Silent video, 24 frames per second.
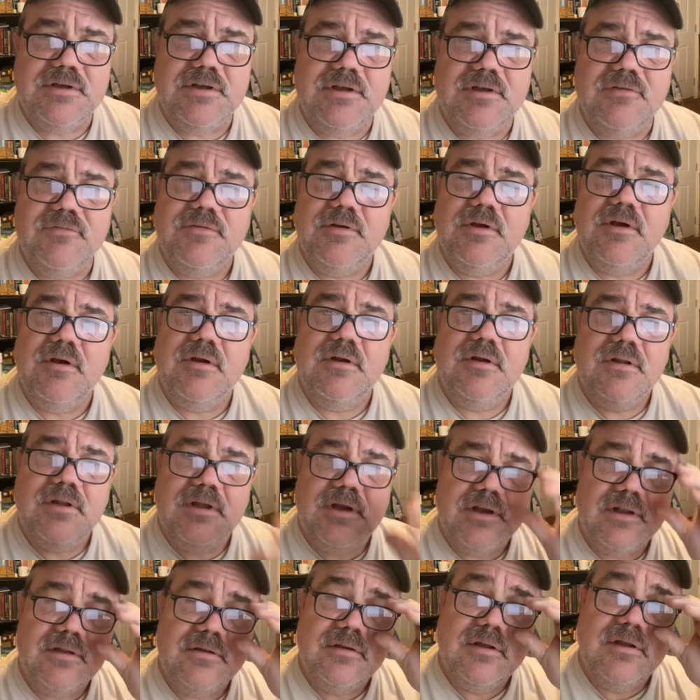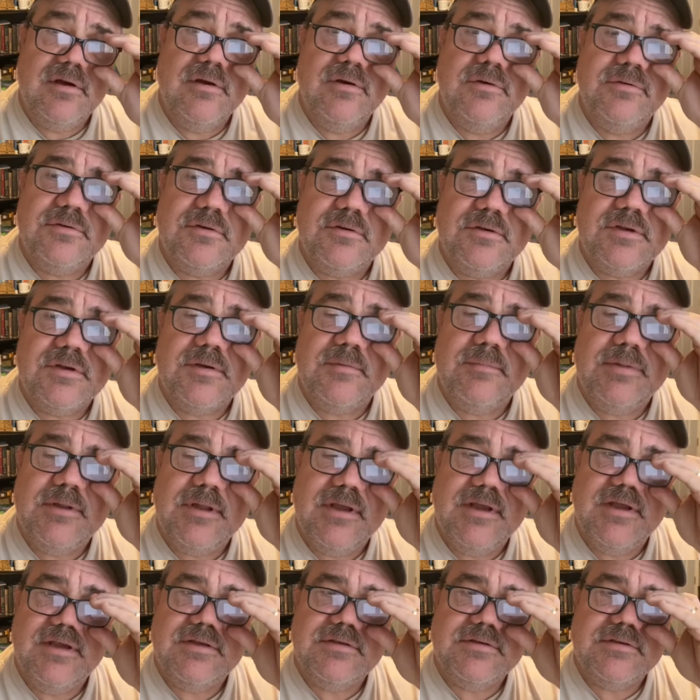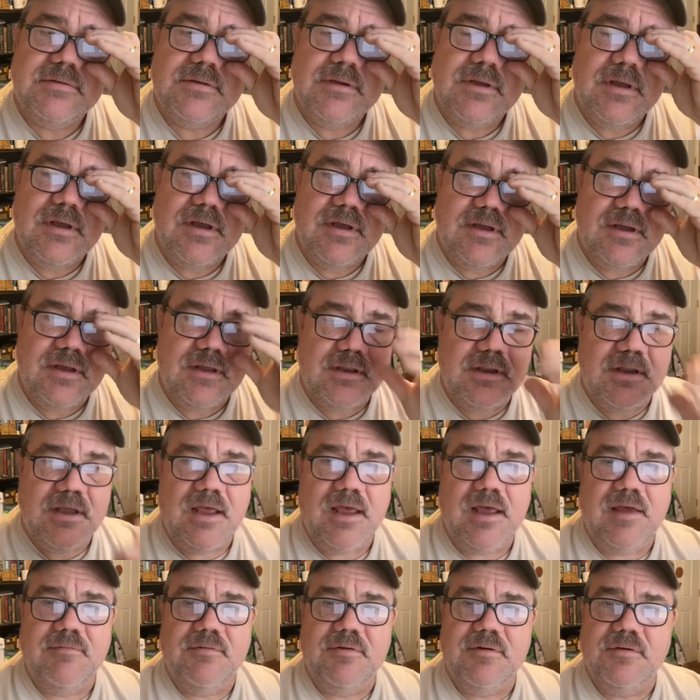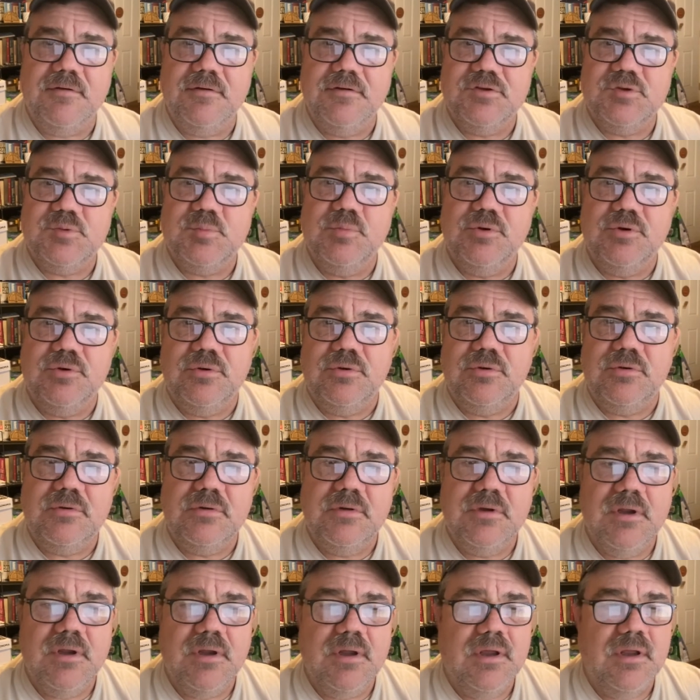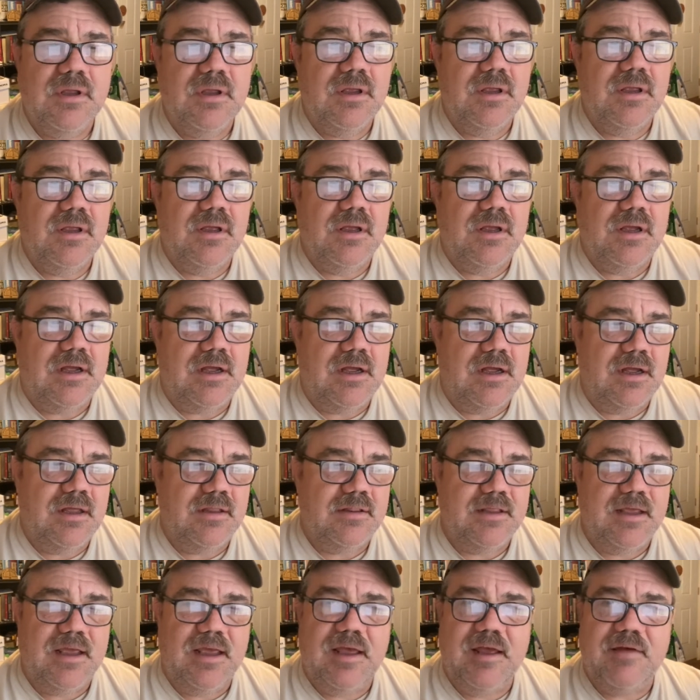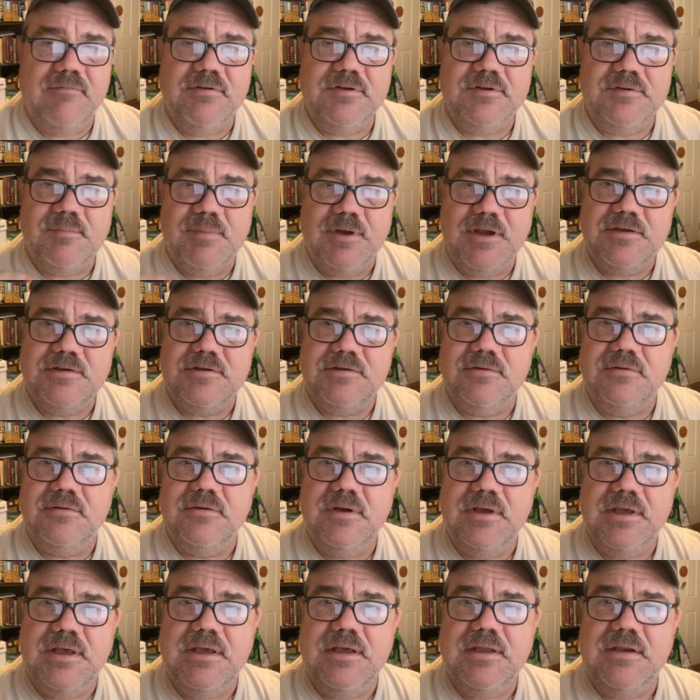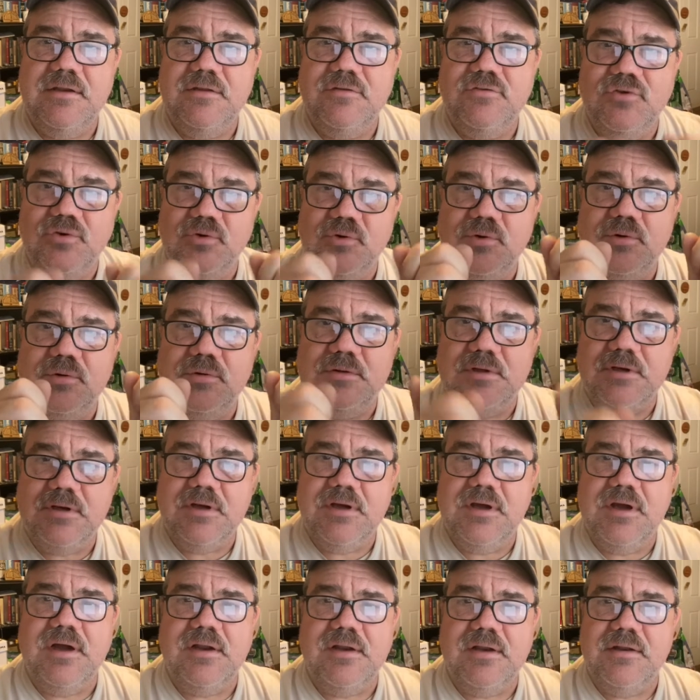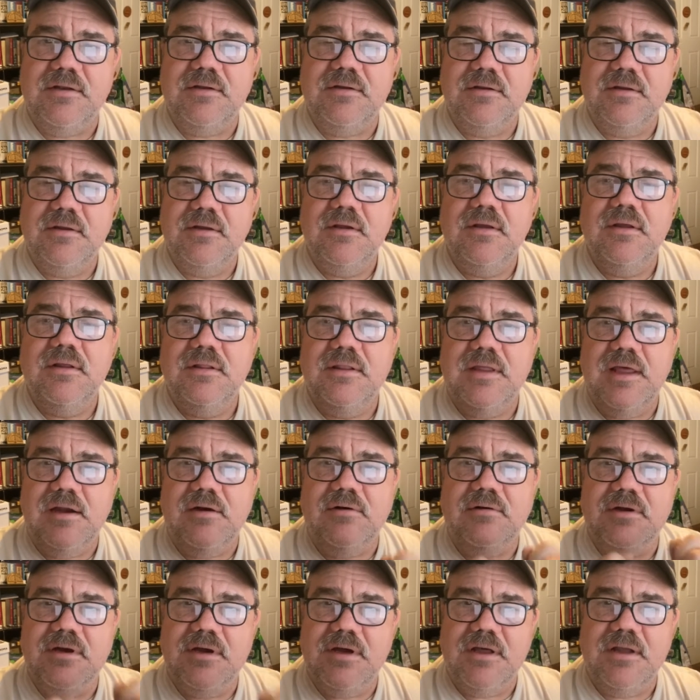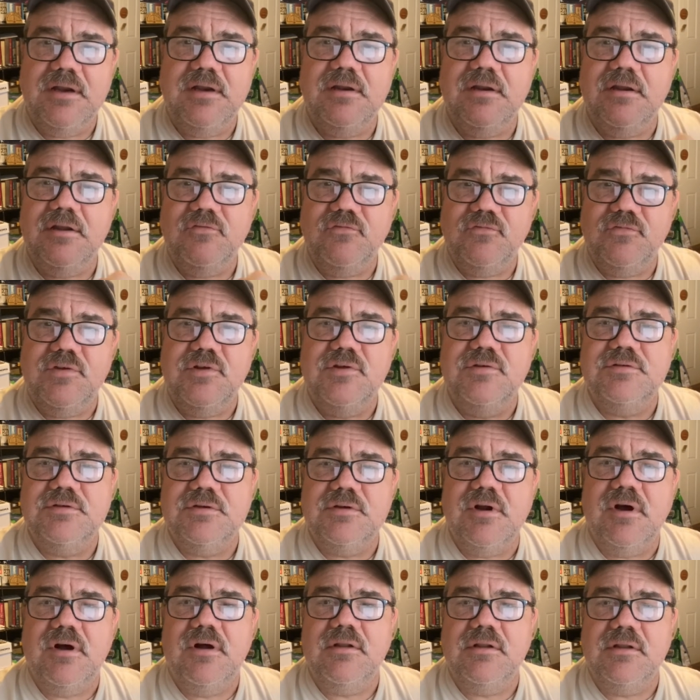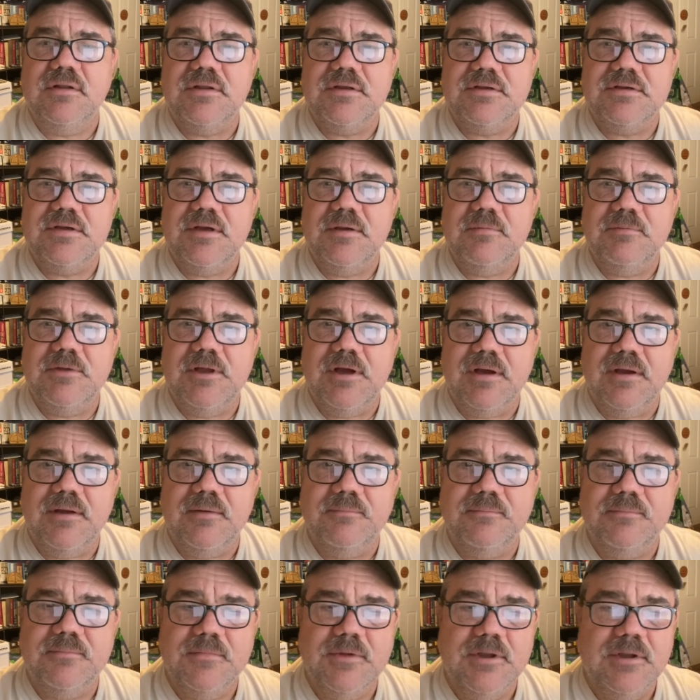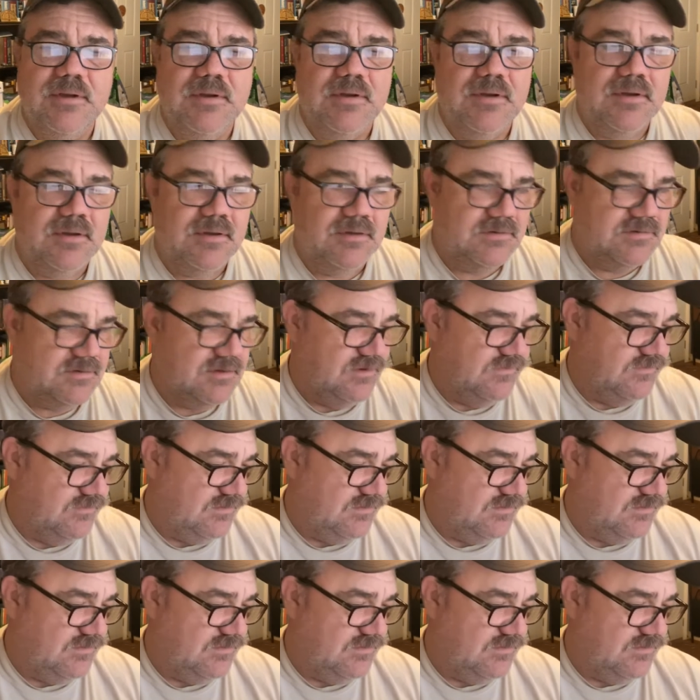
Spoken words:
if you go to like Lowe's or someplace and they have it on the spool, they have a special heated tool to cut it. That'll cut it and fuse it all at the same time. So if